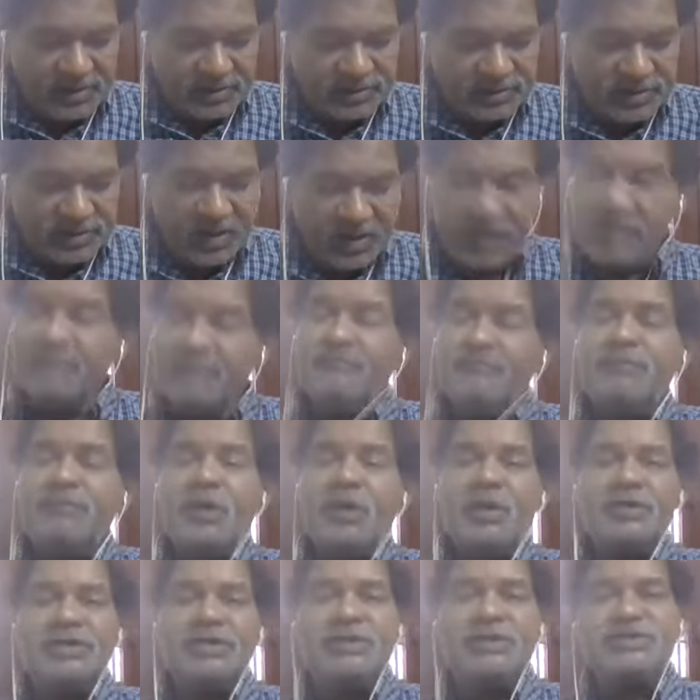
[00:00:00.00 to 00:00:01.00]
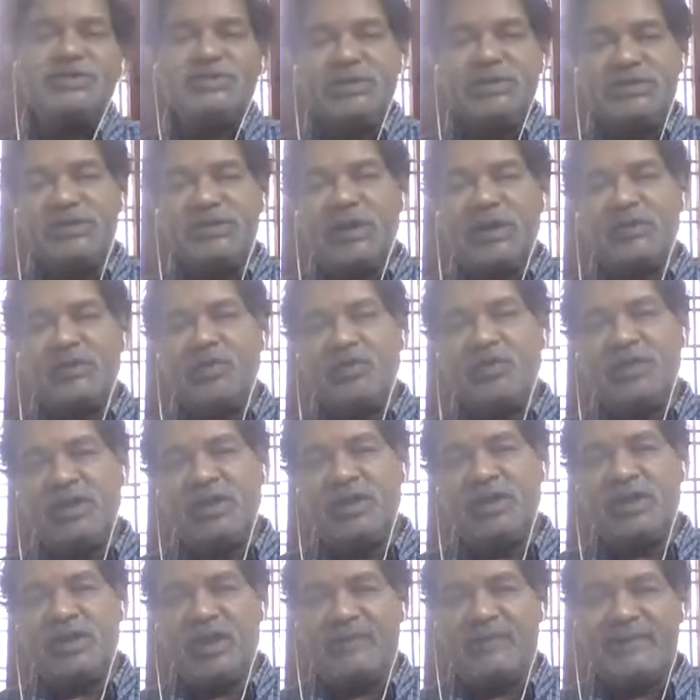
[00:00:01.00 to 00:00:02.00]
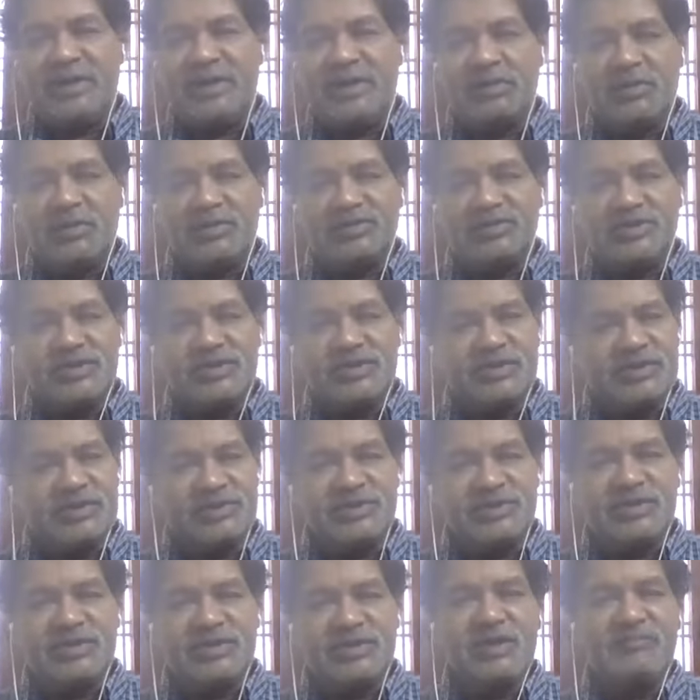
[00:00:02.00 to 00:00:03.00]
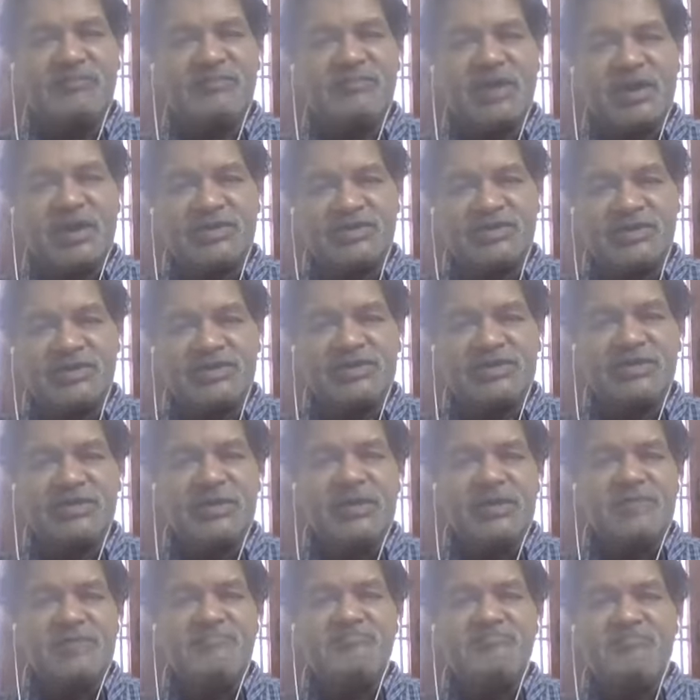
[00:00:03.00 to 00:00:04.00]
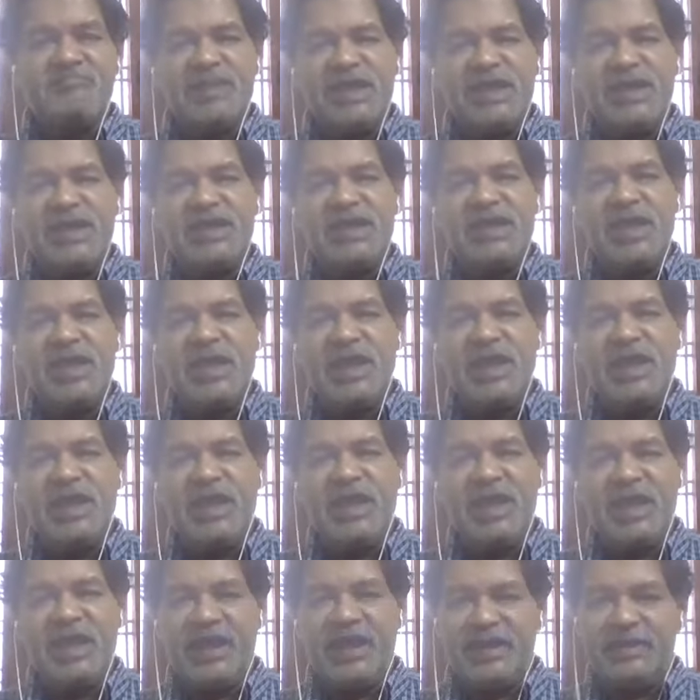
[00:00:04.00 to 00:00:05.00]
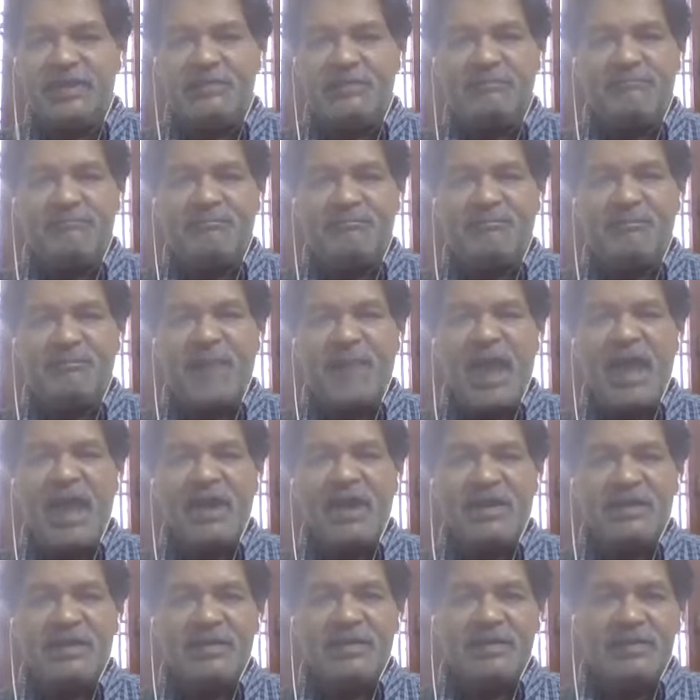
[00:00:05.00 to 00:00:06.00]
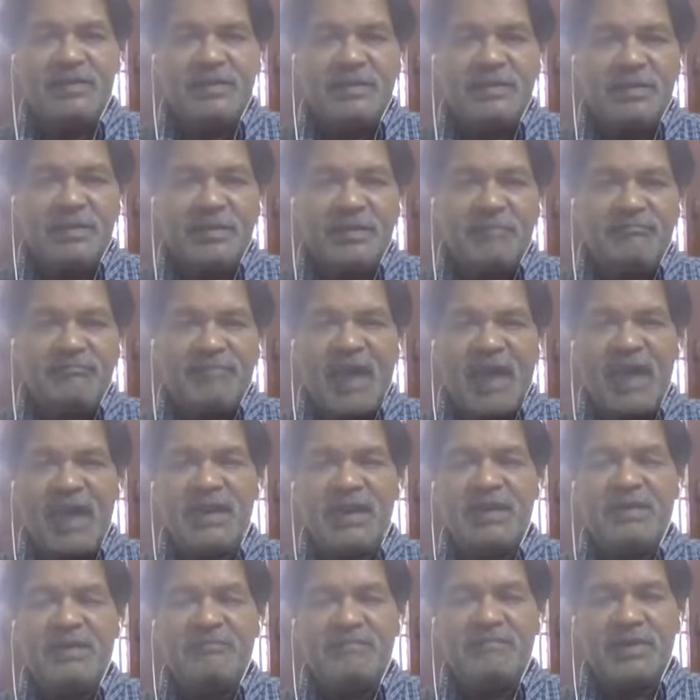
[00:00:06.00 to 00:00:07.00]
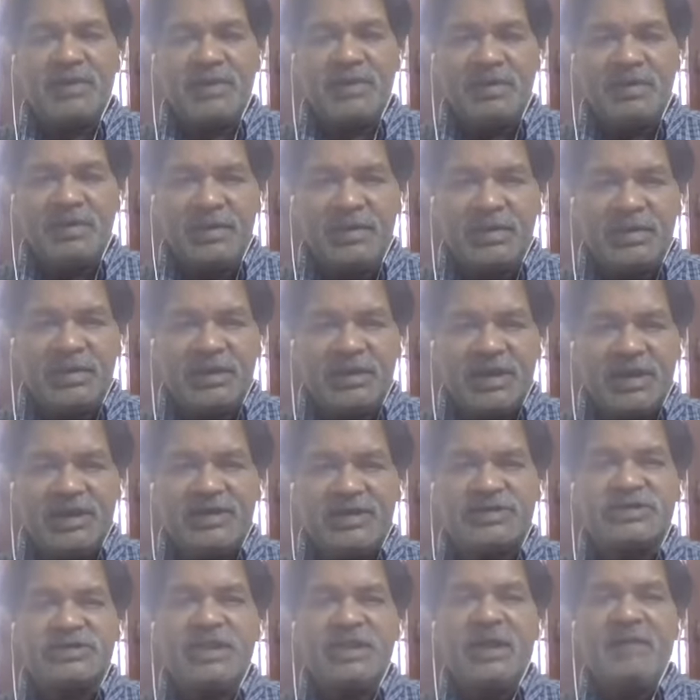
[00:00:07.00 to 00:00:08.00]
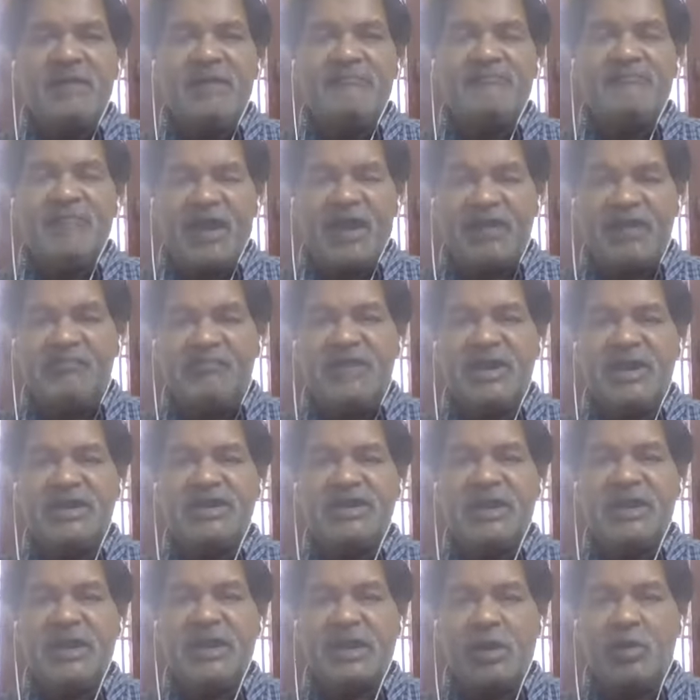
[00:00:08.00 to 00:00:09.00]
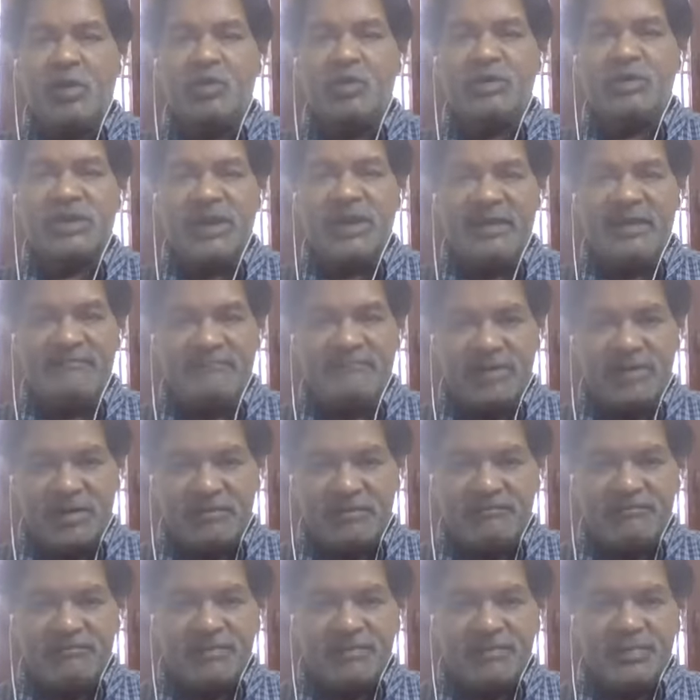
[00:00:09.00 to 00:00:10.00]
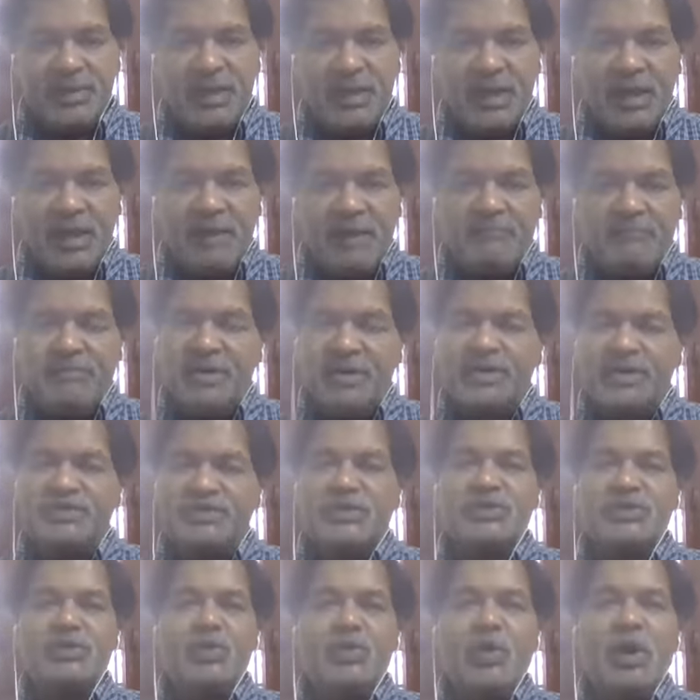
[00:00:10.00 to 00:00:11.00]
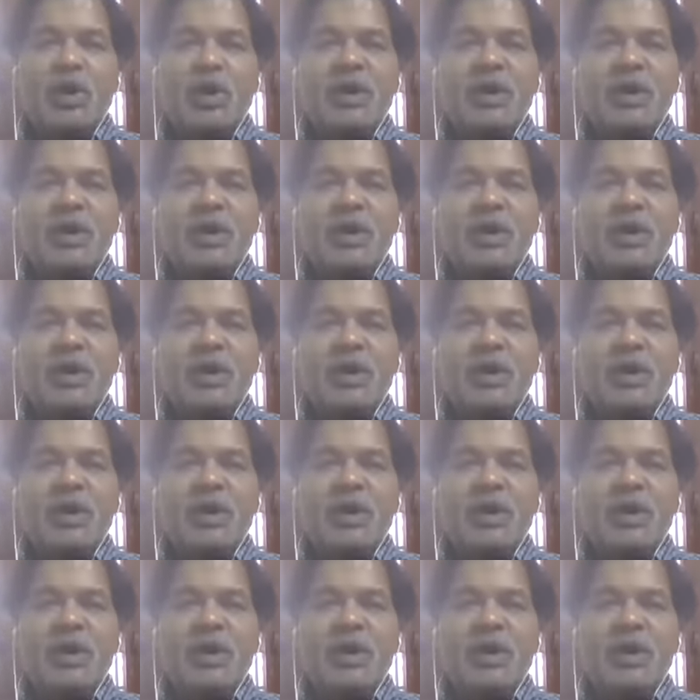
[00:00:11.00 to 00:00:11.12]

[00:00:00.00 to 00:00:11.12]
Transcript: the important thing that we will come across in this income tax is PAN, PAN, PAN number. That is permanent account number. Persons who